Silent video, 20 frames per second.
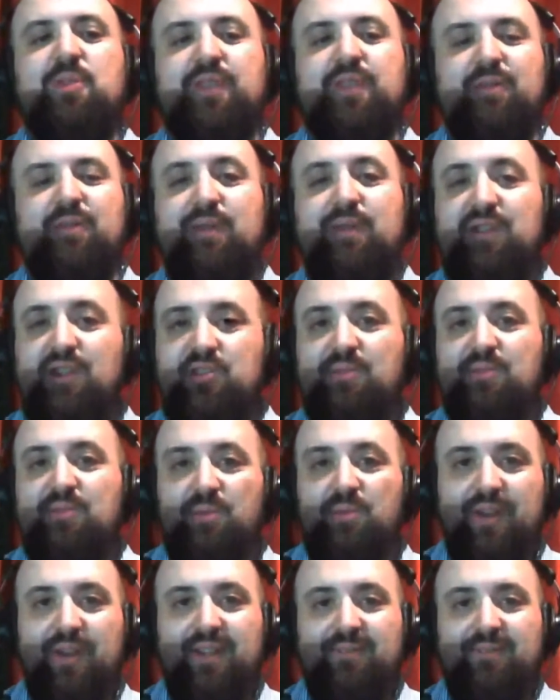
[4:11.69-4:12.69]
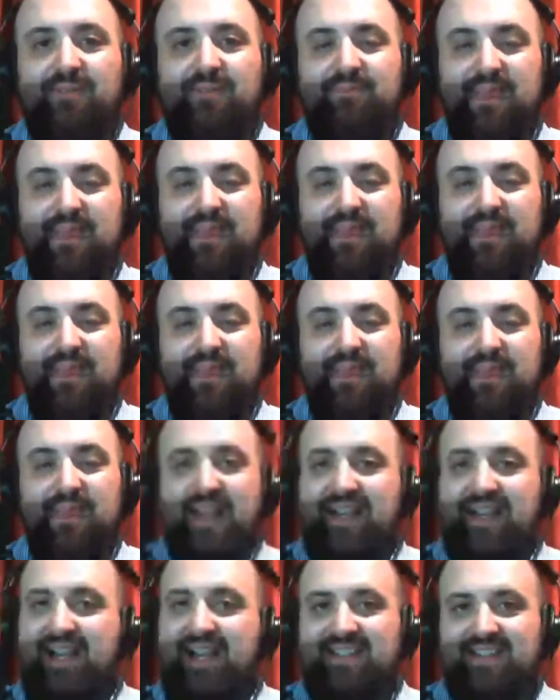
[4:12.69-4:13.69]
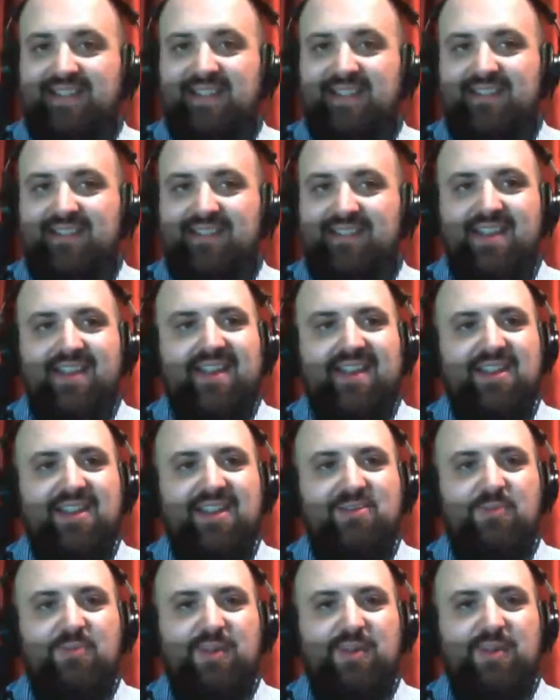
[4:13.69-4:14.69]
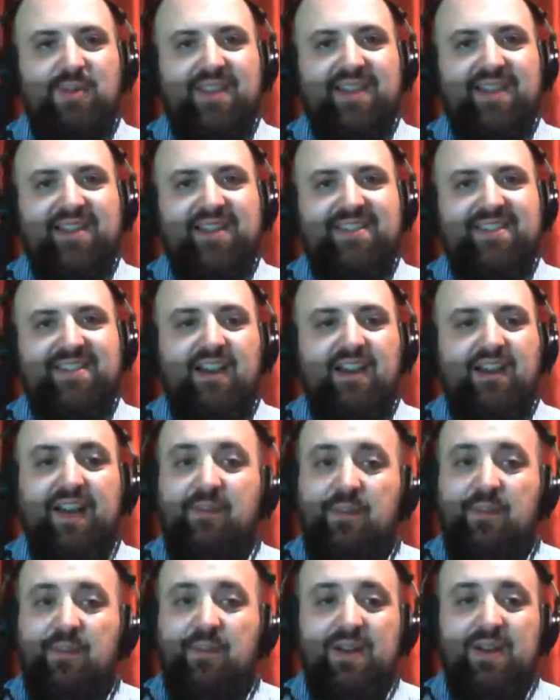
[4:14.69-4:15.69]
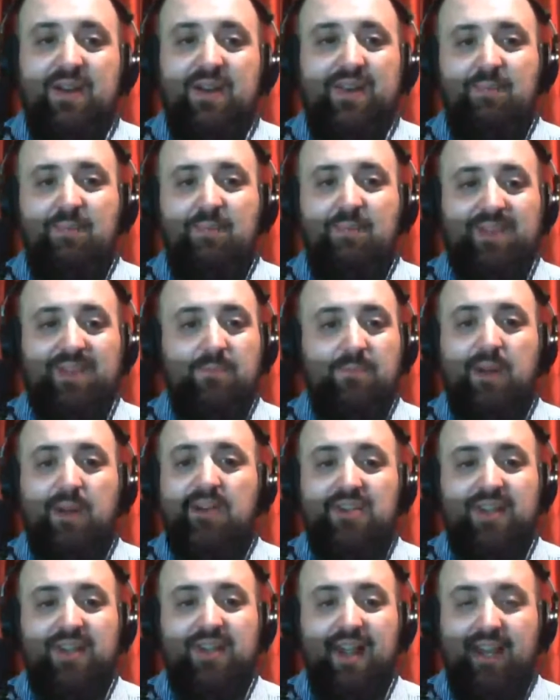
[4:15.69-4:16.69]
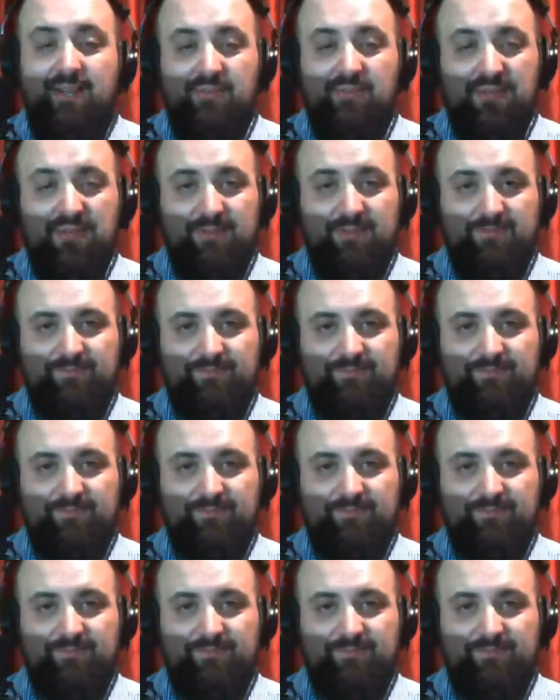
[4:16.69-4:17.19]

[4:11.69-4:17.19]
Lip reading: Revolution Brewing, I guess, is where they say they are, and I've been to that place a bunch of times.